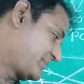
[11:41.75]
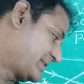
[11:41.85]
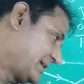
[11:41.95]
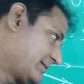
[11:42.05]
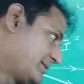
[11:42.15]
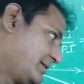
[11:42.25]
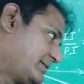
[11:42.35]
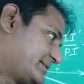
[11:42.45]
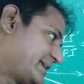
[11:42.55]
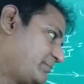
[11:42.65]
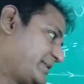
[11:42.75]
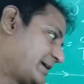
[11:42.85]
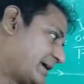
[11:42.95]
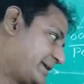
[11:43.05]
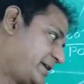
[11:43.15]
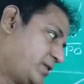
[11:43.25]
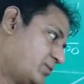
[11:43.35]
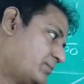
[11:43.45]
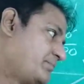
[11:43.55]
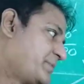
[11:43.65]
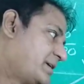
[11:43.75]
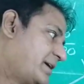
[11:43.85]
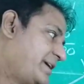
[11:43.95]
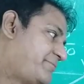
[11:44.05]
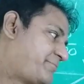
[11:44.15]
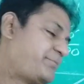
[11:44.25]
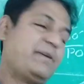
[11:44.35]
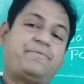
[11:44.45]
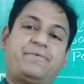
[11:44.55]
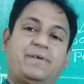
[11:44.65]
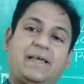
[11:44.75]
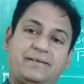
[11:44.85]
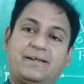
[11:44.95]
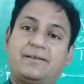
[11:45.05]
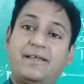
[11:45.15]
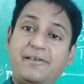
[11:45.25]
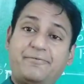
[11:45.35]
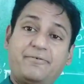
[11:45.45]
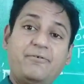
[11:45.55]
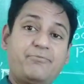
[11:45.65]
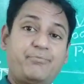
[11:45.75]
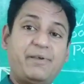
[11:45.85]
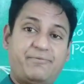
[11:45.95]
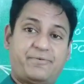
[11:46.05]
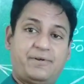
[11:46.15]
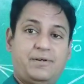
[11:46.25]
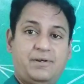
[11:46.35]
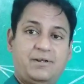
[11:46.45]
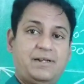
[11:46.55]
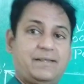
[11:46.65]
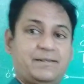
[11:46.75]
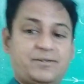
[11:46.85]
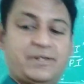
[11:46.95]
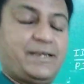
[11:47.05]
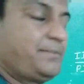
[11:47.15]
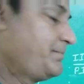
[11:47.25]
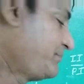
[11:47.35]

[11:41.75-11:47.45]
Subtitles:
Then the same thing, IAO, if PIF, like that. If PIF, like that. Okay.